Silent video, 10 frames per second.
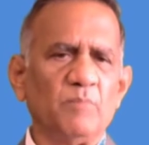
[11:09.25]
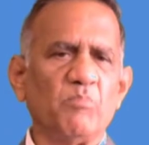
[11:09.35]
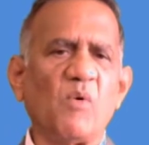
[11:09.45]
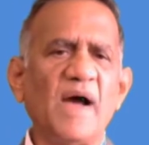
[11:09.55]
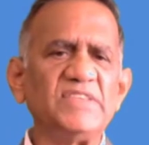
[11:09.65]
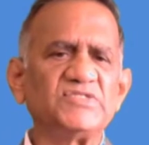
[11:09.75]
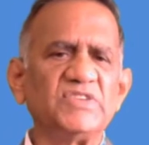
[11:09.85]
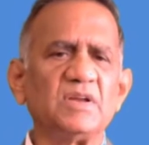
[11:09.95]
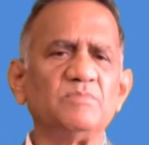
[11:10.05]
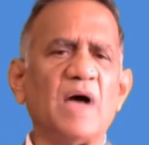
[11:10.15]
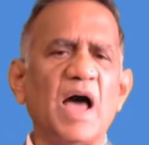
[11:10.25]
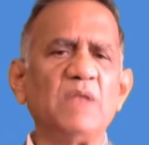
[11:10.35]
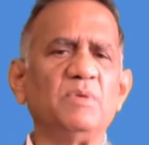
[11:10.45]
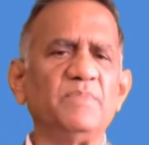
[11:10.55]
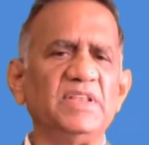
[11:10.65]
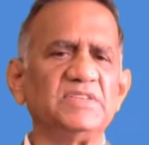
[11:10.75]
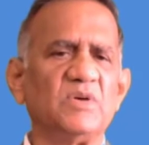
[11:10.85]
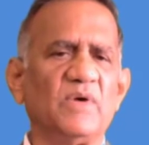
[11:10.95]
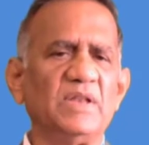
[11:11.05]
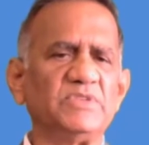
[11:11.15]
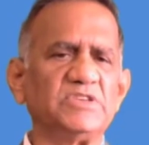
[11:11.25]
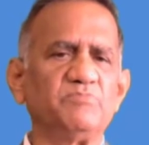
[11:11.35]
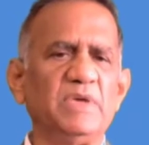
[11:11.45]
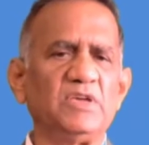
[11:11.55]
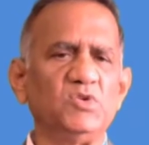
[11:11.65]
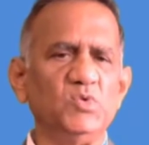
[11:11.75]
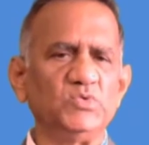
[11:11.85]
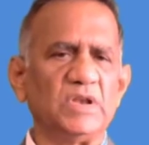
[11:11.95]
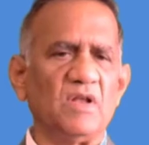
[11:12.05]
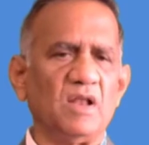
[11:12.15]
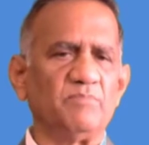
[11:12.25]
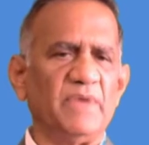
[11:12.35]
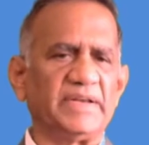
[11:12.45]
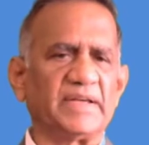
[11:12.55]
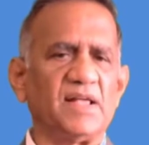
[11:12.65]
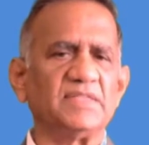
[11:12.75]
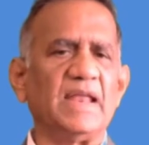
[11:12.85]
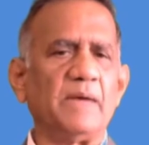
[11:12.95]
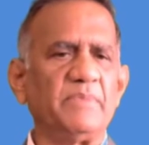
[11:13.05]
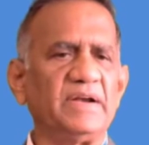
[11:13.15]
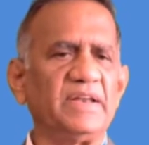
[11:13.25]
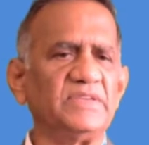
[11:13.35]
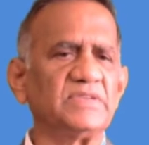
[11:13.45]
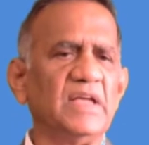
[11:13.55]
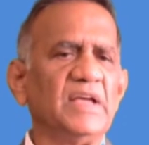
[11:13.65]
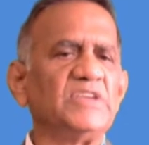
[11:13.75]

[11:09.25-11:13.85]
bovine serum albumin, is the one which is being used in all biotechnology laboratories,